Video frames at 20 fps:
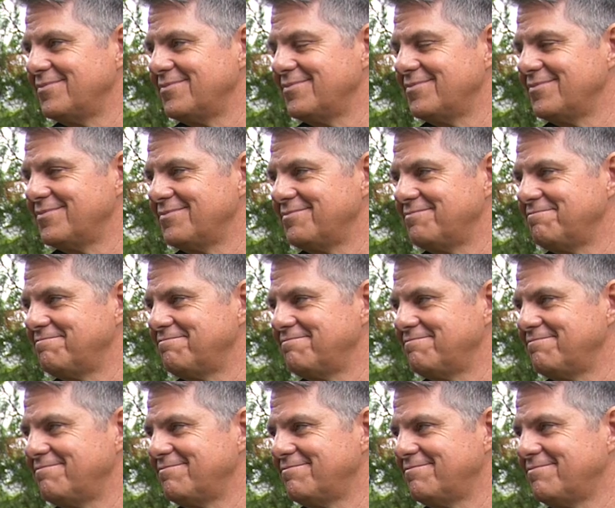
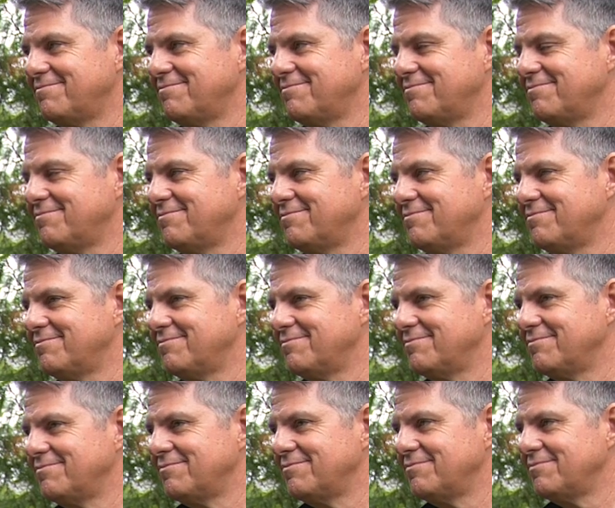
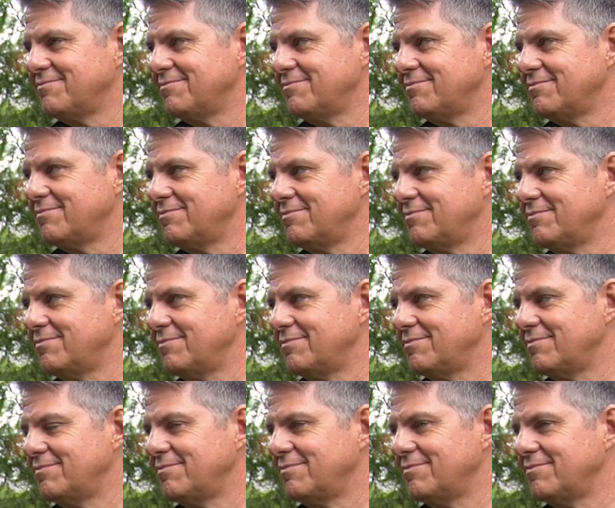
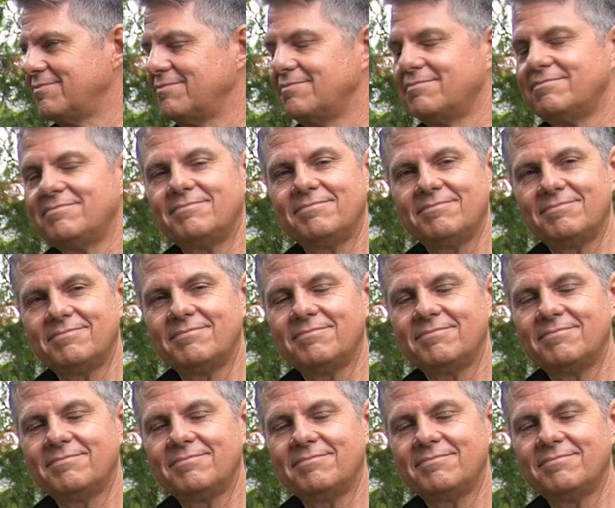(not speaking)